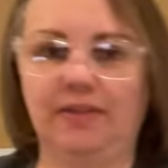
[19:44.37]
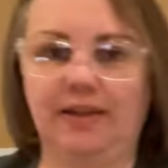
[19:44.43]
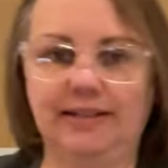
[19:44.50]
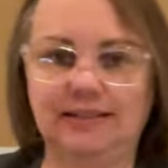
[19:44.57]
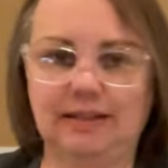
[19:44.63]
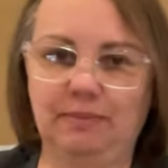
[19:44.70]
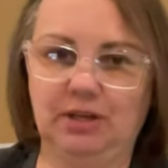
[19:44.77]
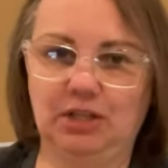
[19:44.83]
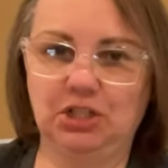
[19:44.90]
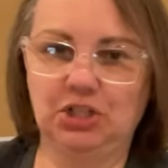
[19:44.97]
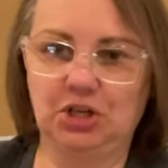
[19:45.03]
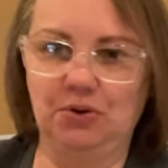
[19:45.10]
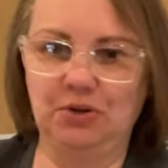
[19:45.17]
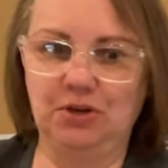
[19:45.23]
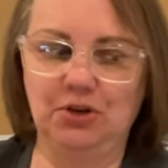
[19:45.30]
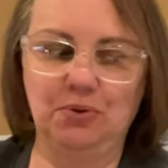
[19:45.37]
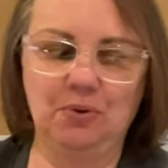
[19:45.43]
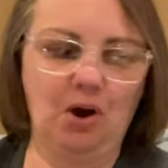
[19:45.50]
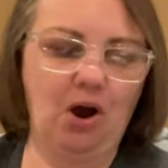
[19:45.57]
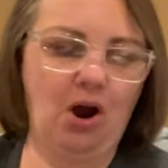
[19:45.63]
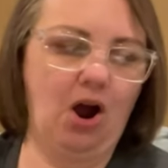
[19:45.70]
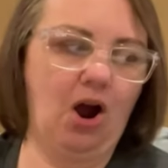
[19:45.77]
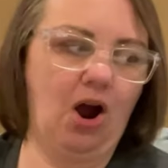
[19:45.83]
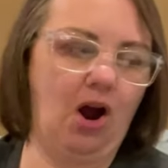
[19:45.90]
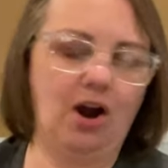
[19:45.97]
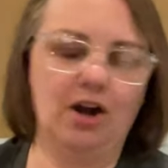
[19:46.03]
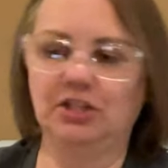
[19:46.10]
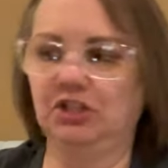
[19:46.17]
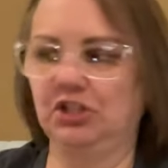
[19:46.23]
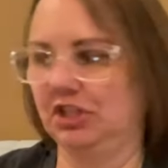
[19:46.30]
of things I'm going to show you
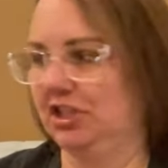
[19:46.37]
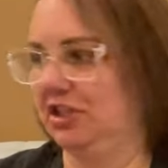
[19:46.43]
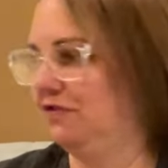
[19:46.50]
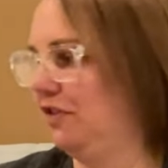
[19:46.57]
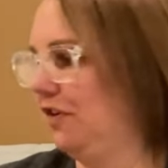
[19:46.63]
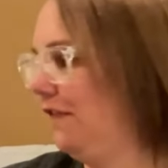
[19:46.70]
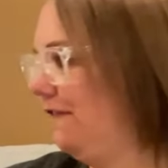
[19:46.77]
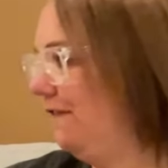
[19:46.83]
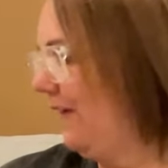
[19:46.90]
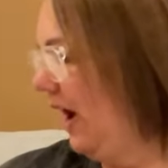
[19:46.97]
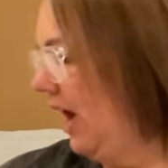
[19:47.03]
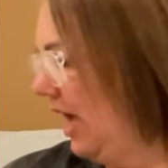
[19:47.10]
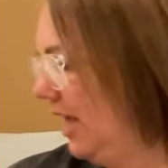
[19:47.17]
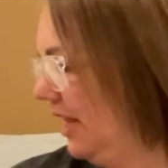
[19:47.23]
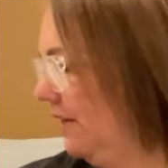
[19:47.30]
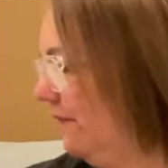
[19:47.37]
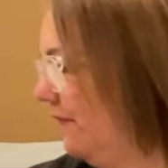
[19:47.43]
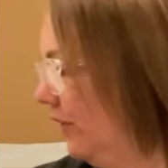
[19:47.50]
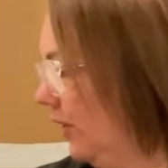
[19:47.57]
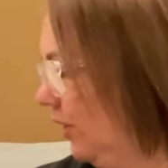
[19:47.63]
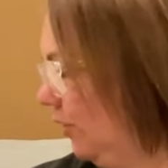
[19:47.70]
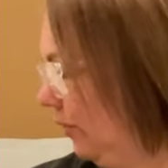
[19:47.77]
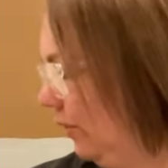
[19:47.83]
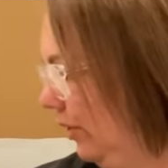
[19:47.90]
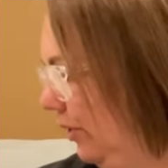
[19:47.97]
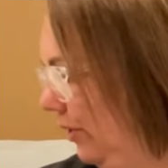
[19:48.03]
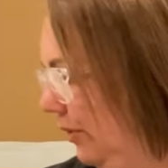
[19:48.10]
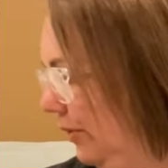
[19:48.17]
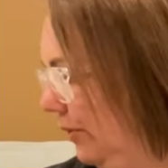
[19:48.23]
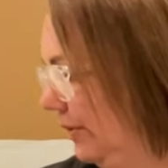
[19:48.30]
are just for fun for the
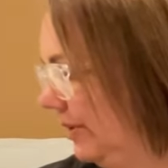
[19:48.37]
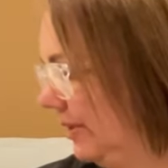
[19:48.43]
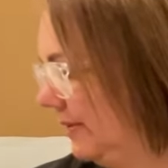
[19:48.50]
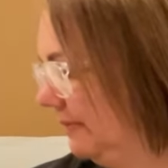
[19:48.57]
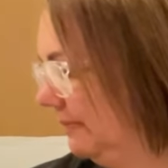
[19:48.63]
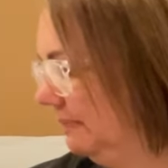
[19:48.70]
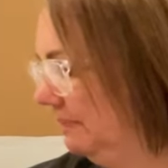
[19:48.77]
cruise.